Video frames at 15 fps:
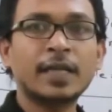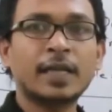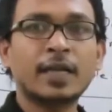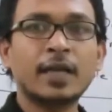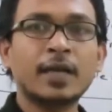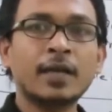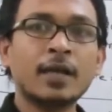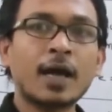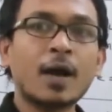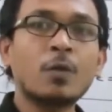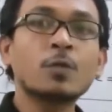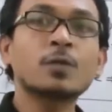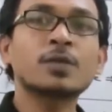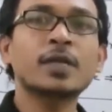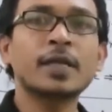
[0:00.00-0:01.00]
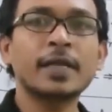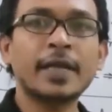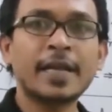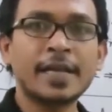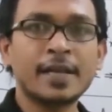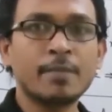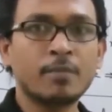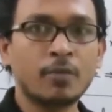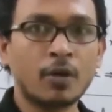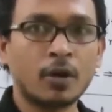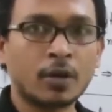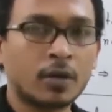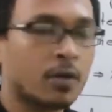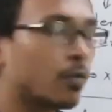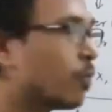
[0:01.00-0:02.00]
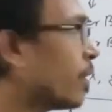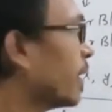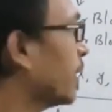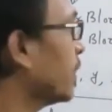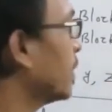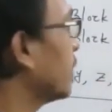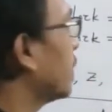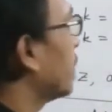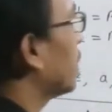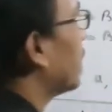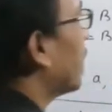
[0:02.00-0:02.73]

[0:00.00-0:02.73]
declared outside any block. One is